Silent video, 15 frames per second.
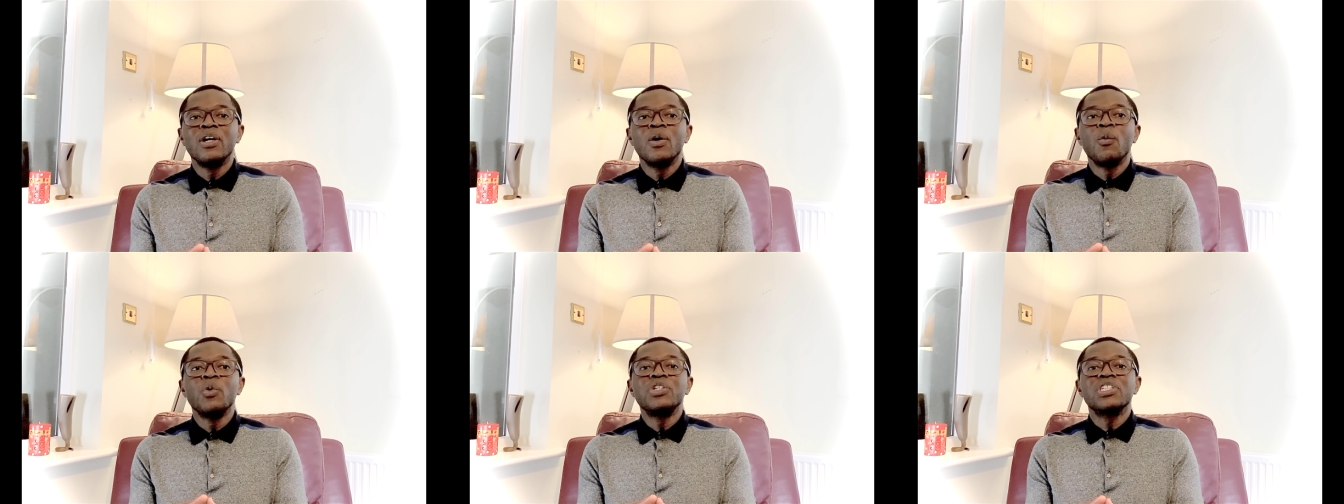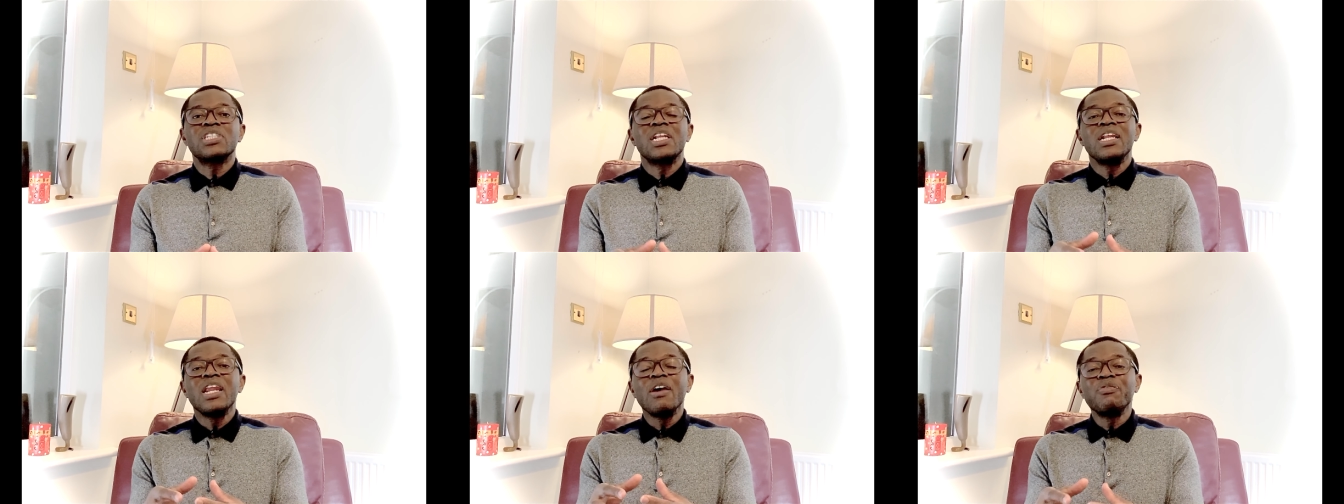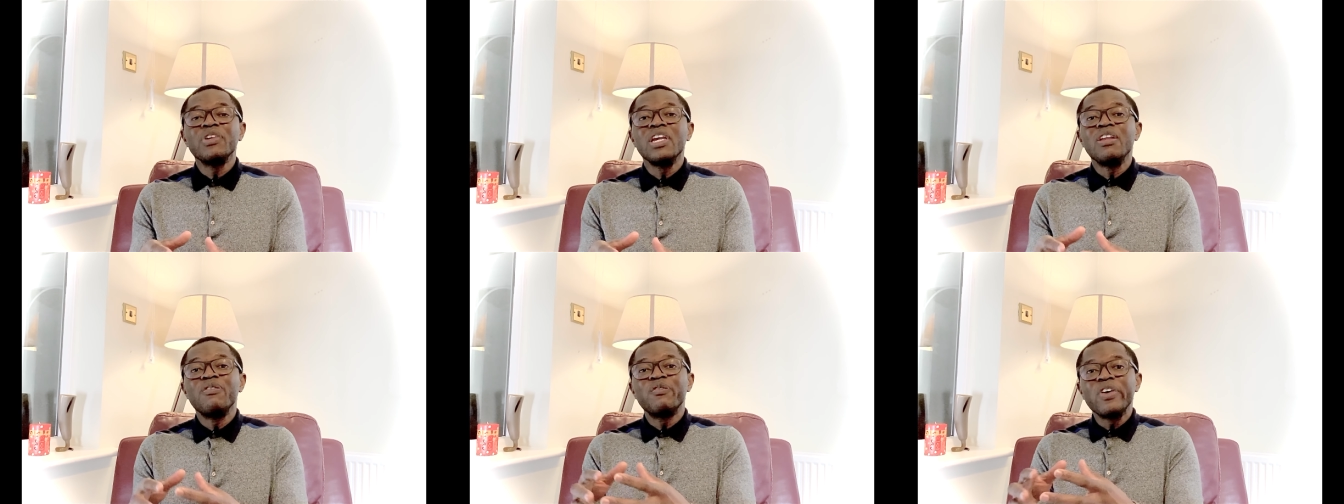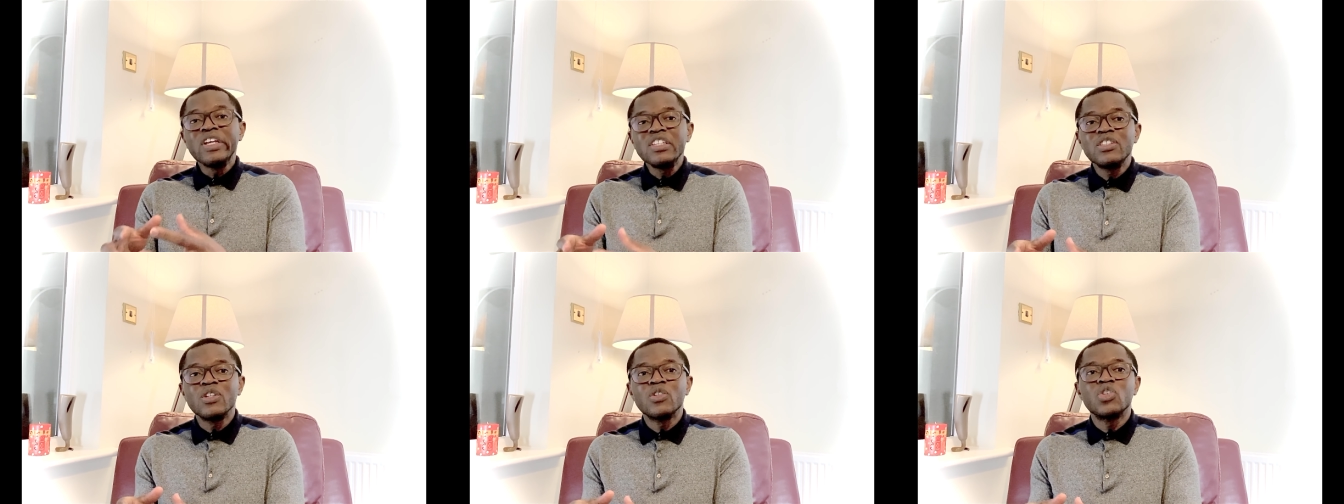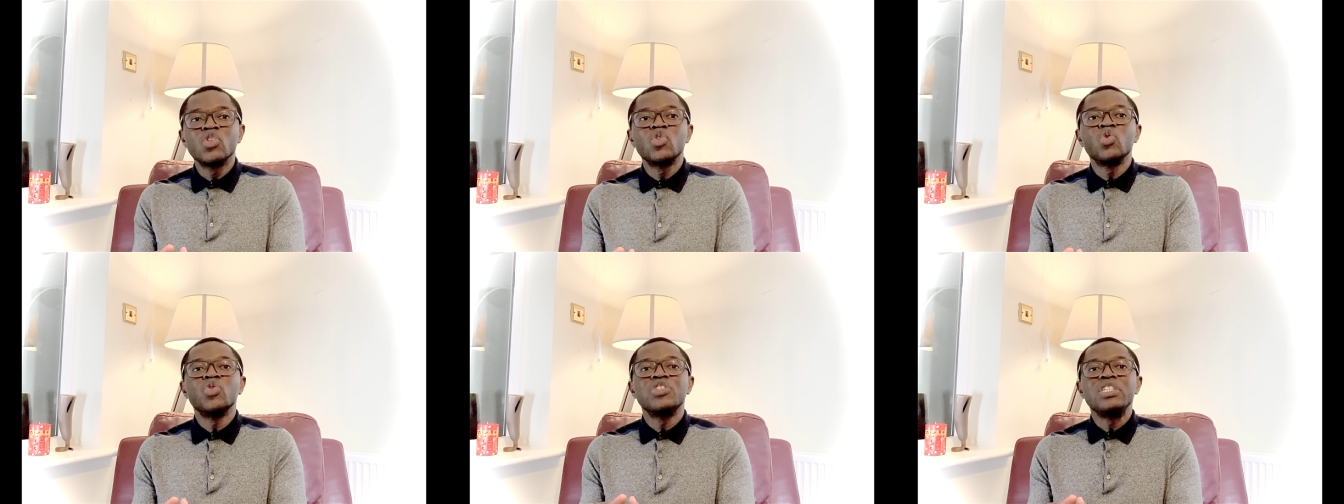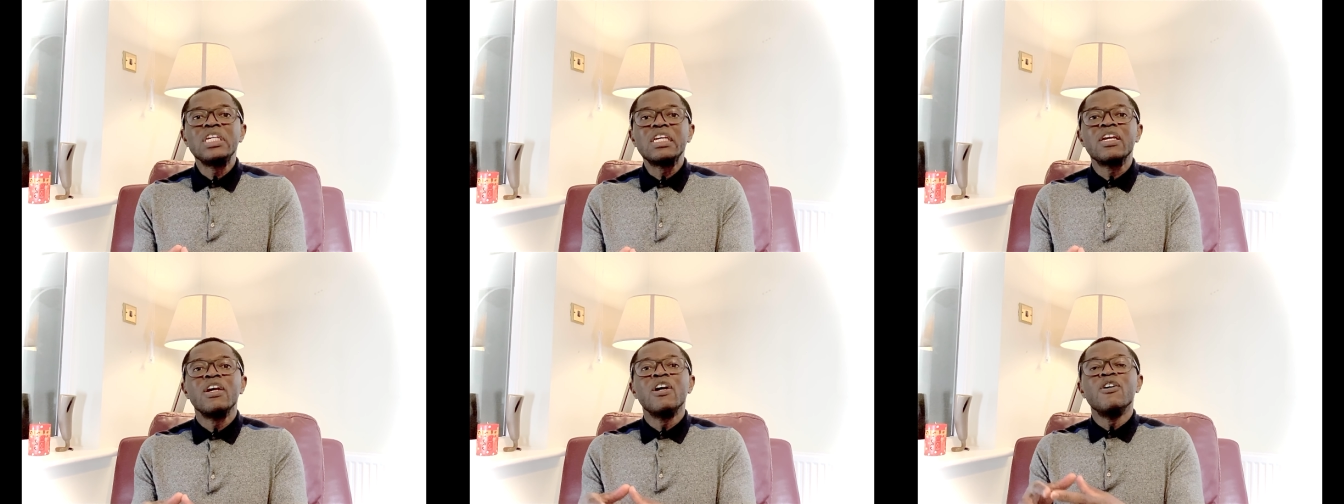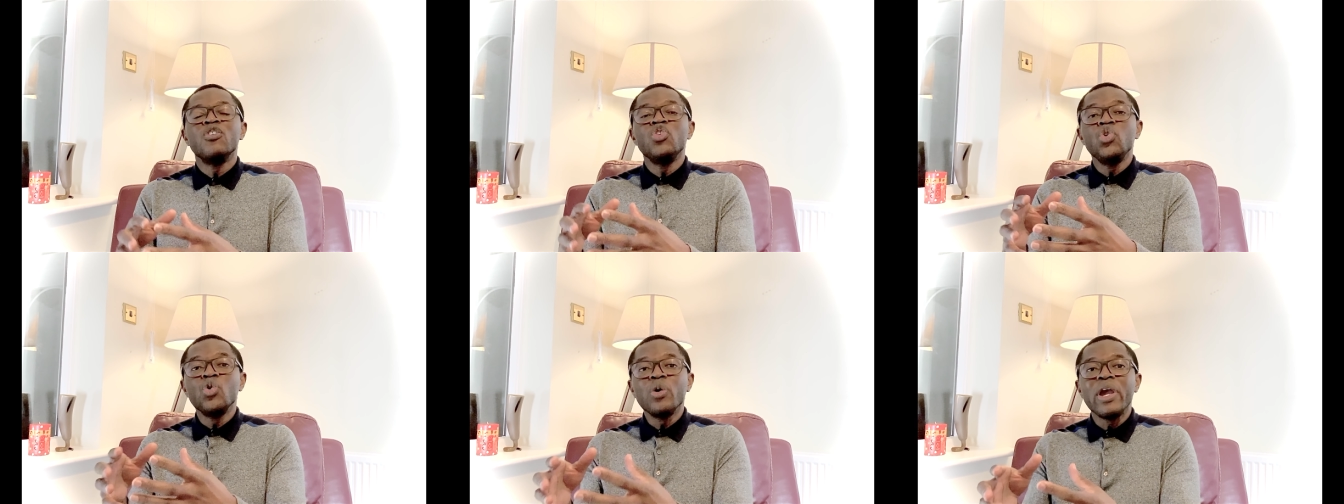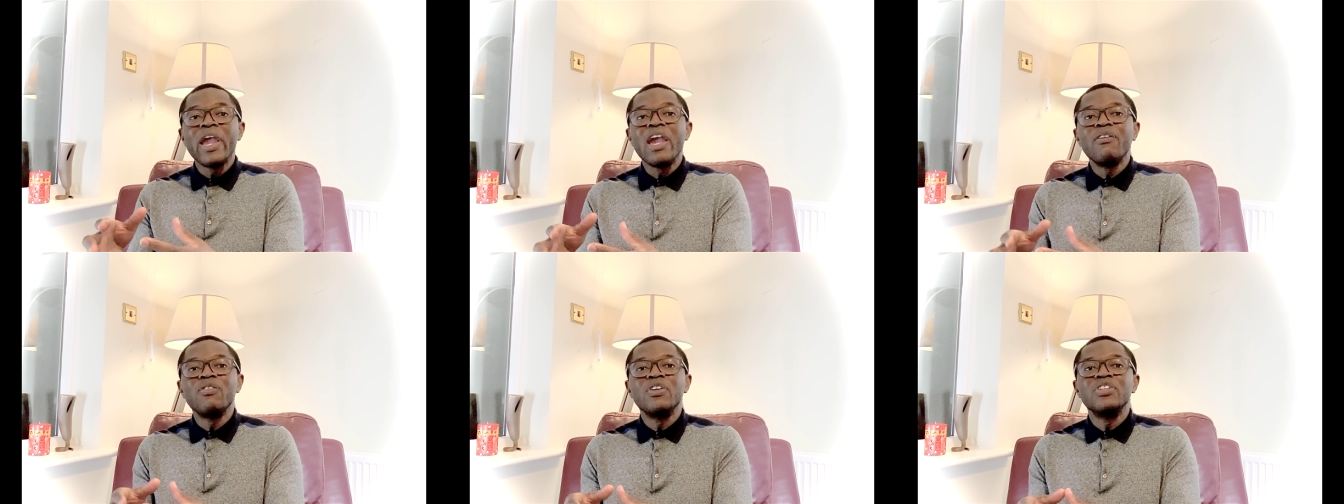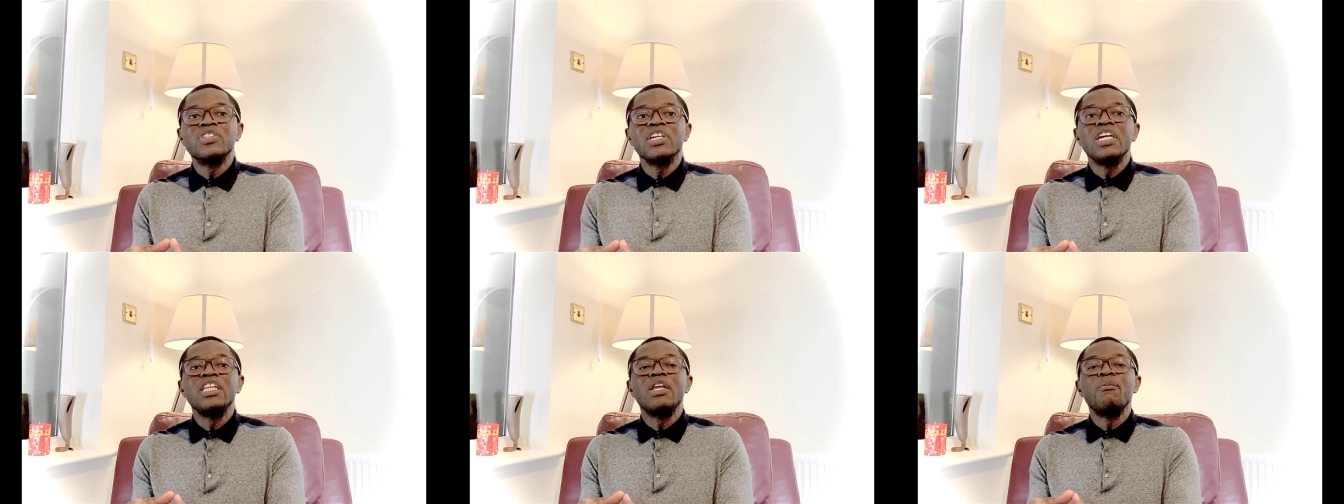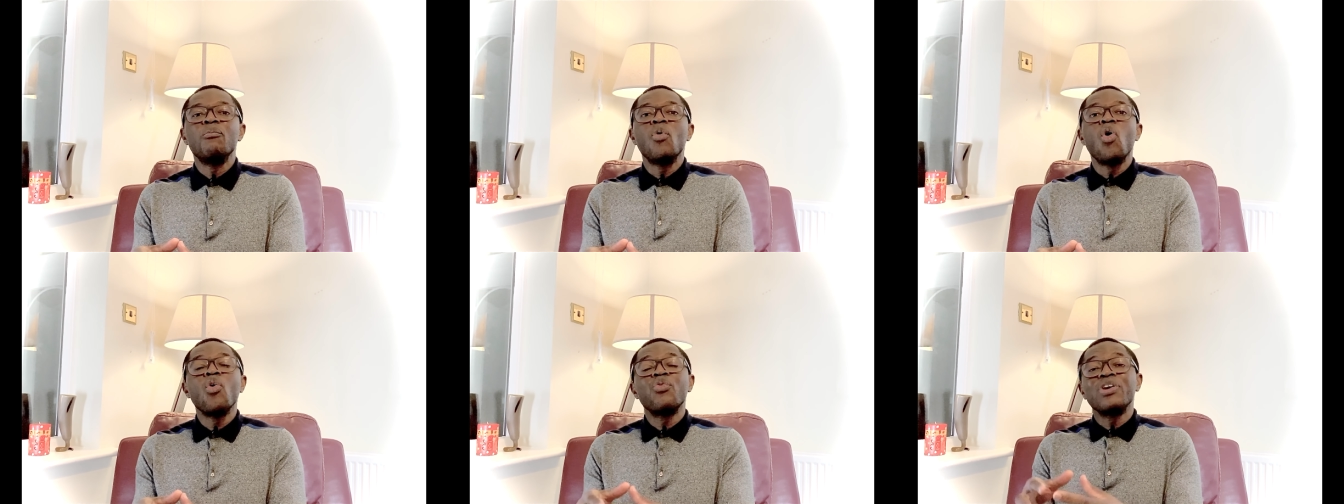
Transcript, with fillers: which has left investors to seek new havens in the more